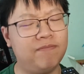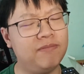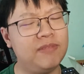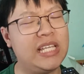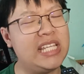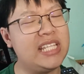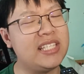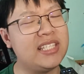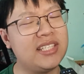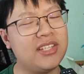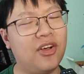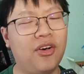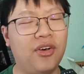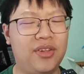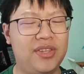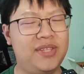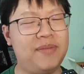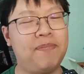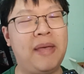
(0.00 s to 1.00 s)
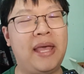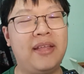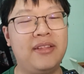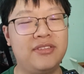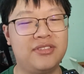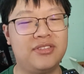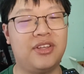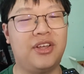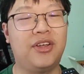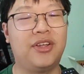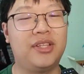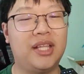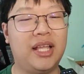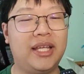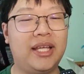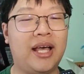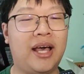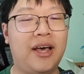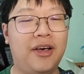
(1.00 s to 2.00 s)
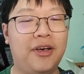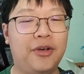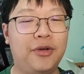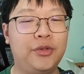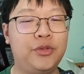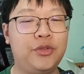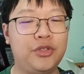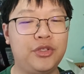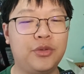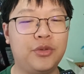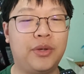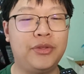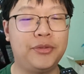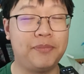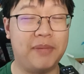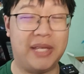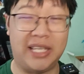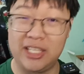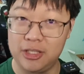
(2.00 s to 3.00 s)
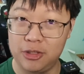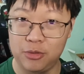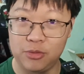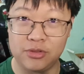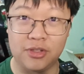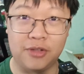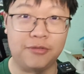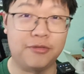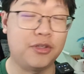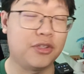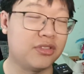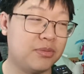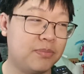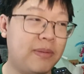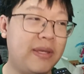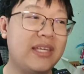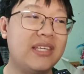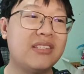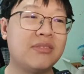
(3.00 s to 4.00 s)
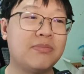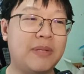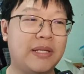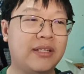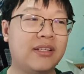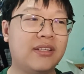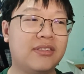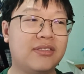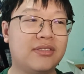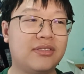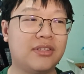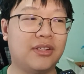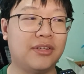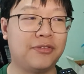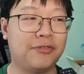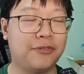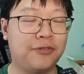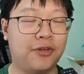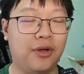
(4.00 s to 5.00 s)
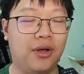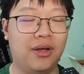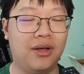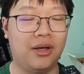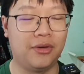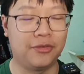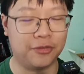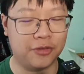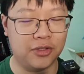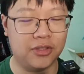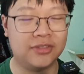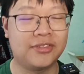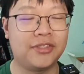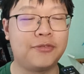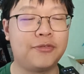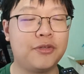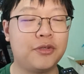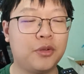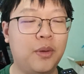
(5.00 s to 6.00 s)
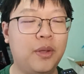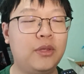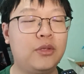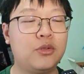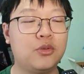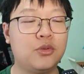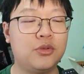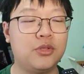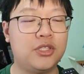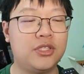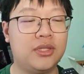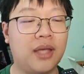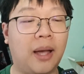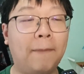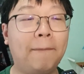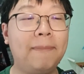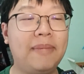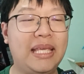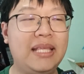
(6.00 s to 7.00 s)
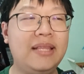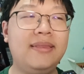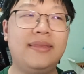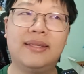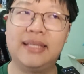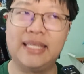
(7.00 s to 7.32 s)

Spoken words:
it all depends on like how do you want to make use of your space, because of course if you're going to dump in the